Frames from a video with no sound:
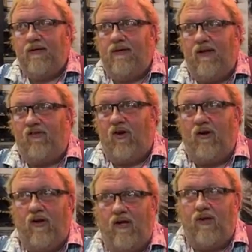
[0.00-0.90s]
They started
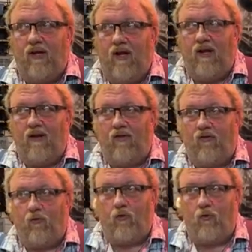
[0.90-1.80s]
in
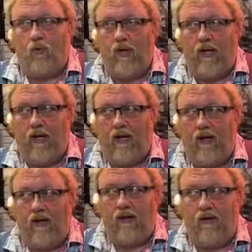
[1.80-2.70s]
1983,
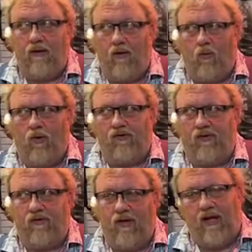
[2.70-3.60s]
or was it?
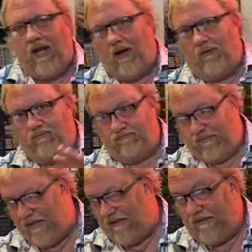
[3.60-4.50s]
Anyhow,
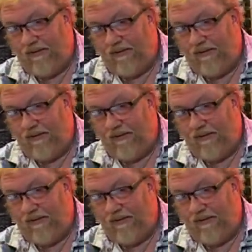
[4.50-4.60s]
yeah.